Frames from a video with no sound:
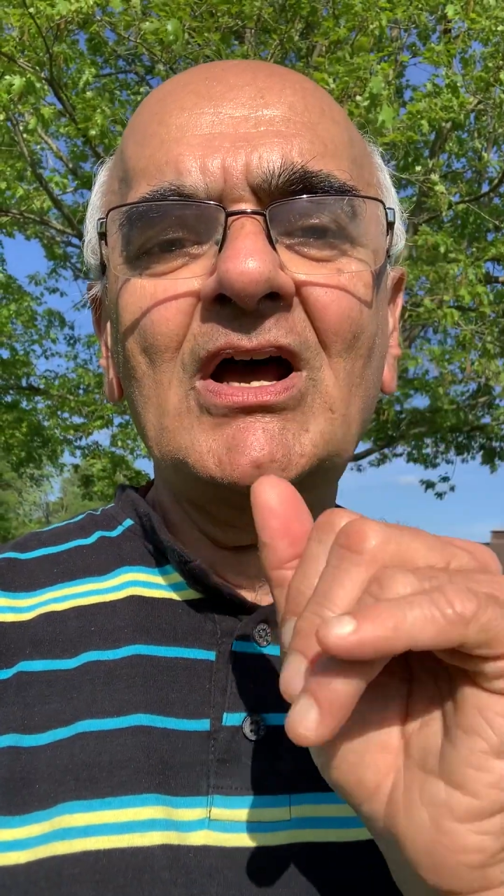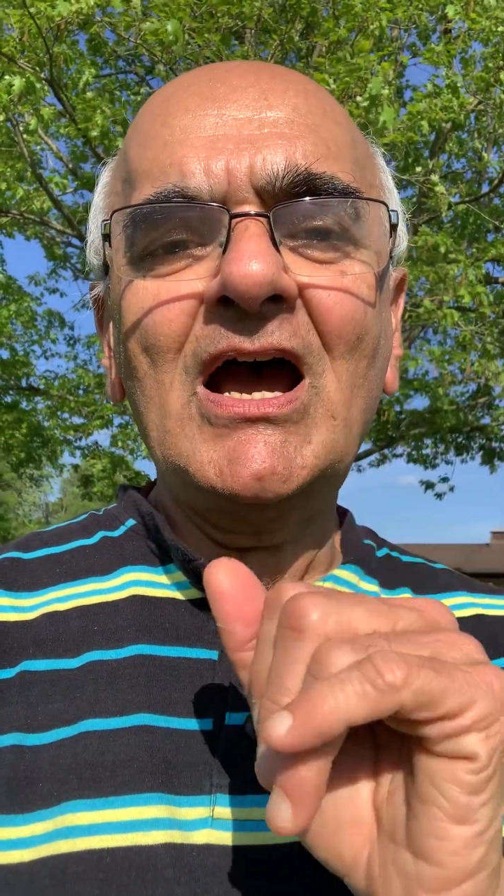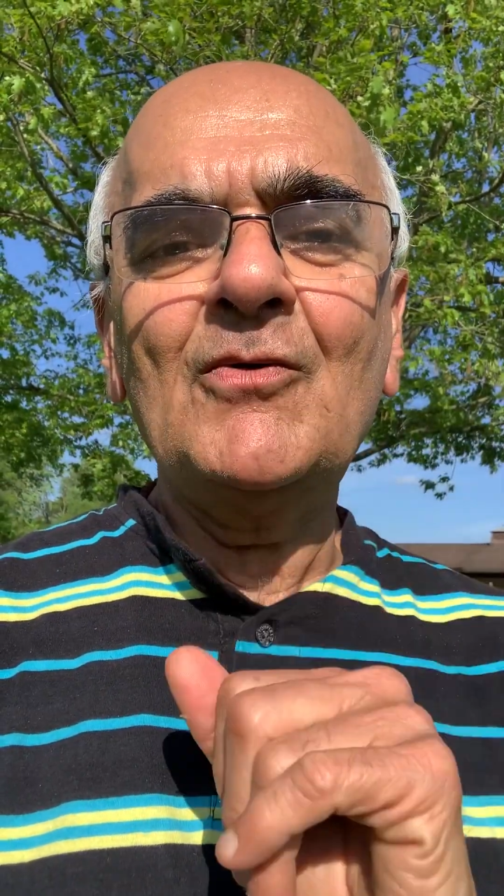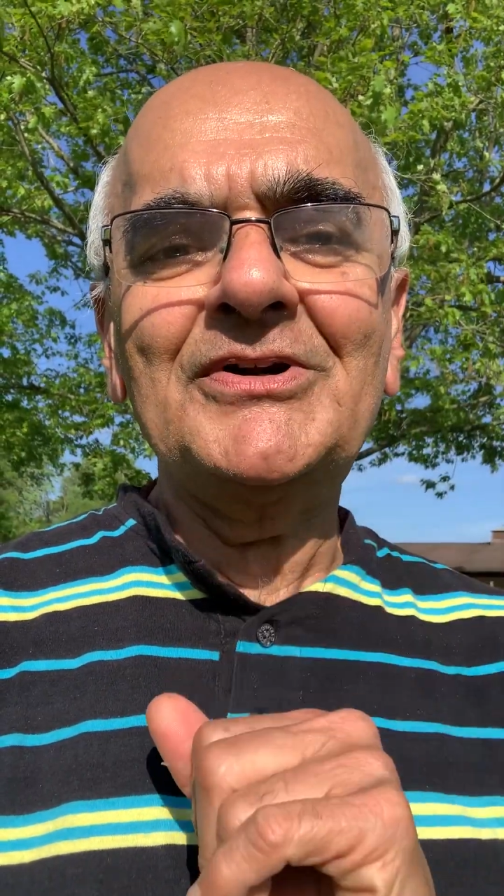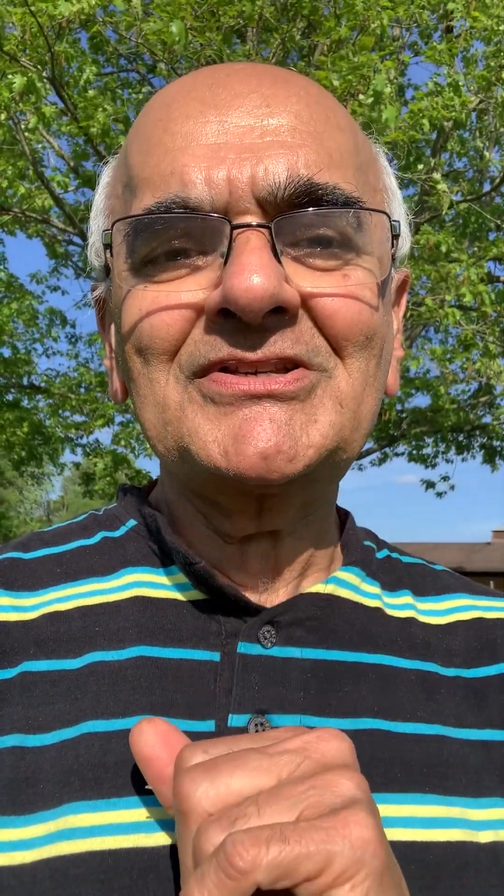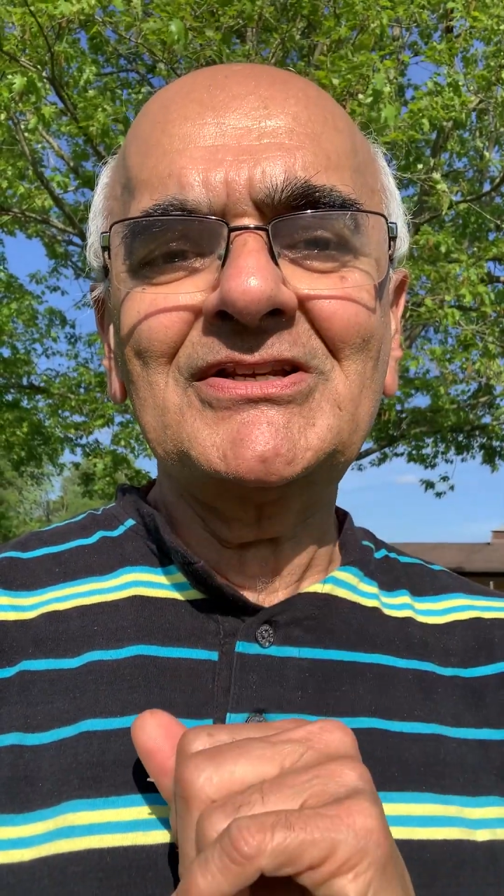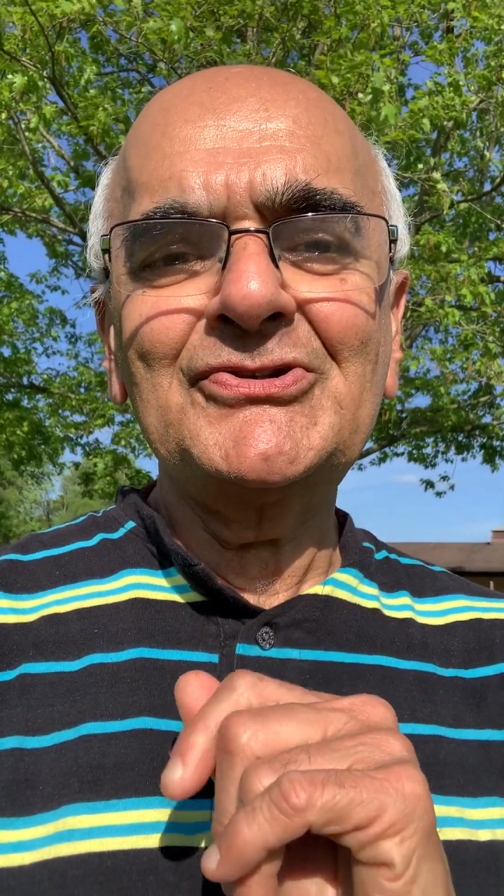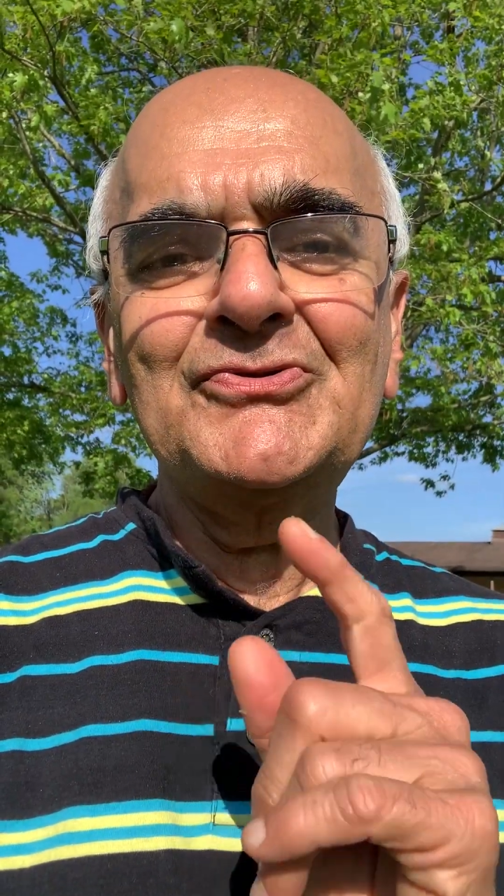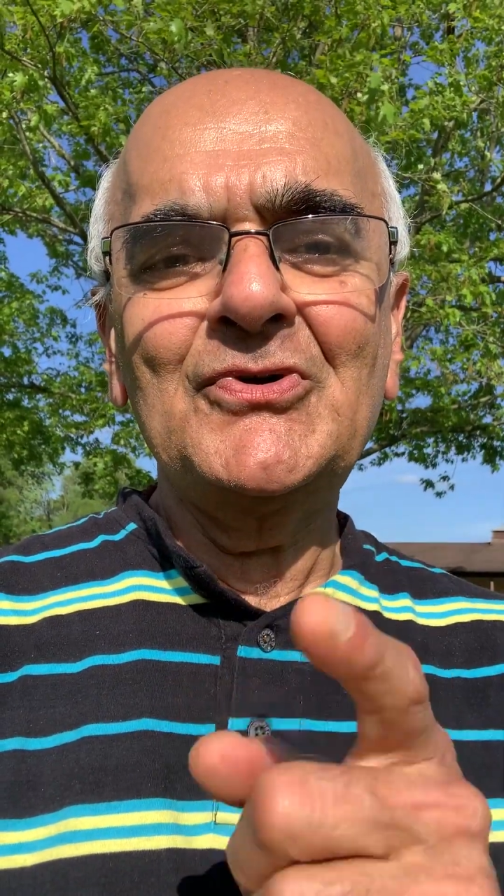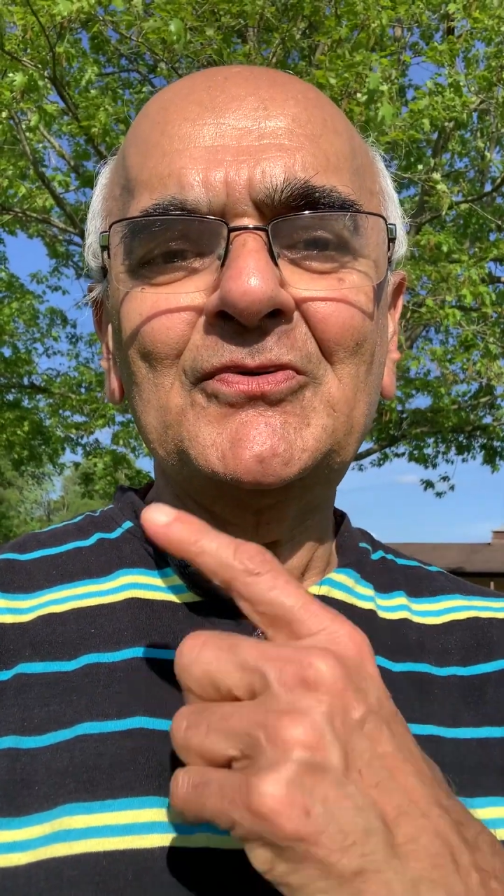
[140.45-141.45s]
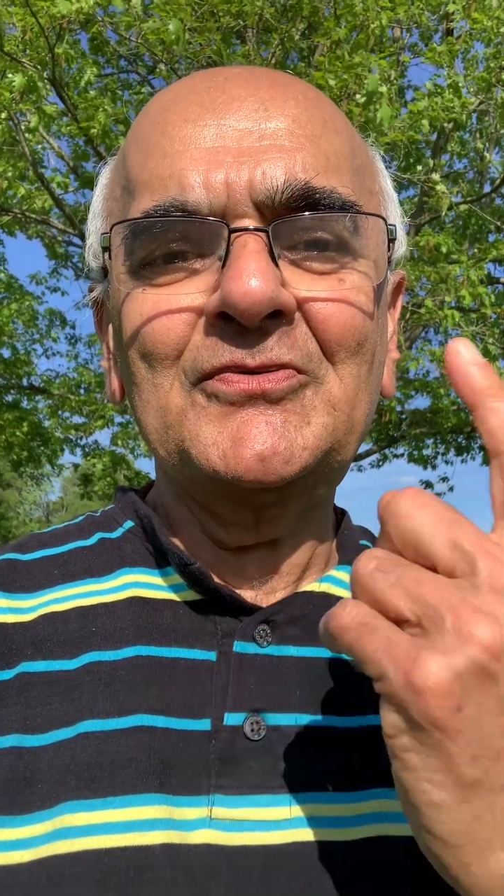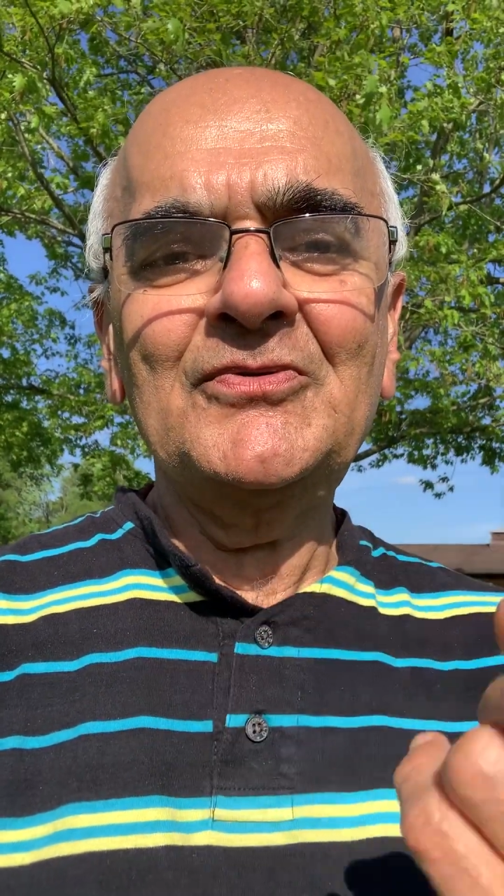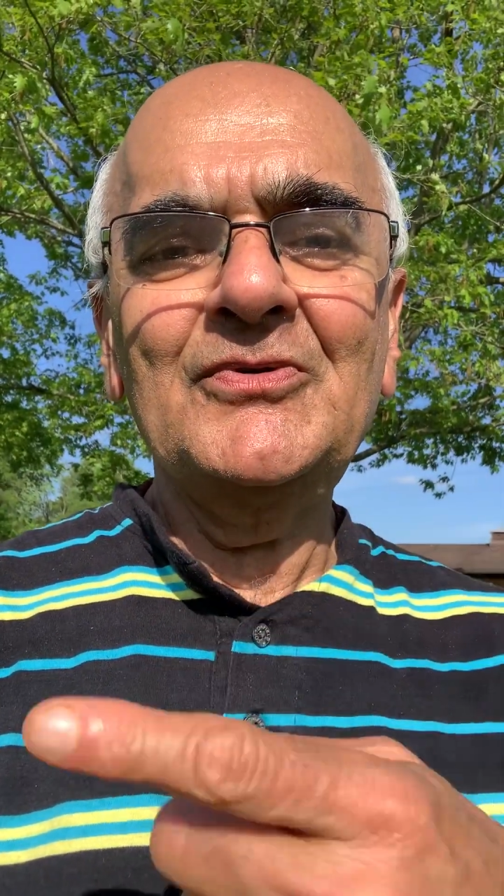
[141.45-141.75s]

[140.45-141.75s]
hours, as you know,